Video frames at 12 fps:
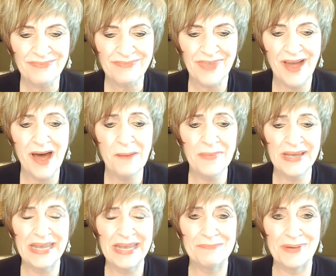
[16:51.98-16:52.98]
But
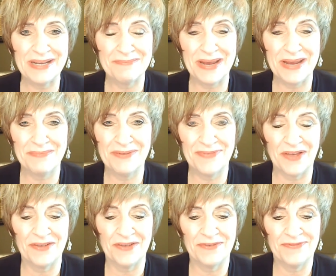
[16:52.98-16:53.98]
it made me
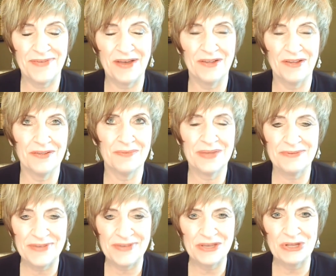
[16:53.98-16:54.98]

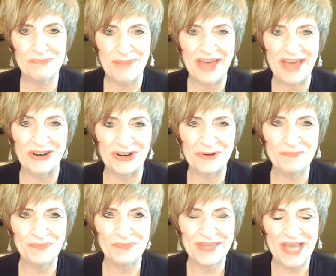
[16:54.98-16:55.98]
feel better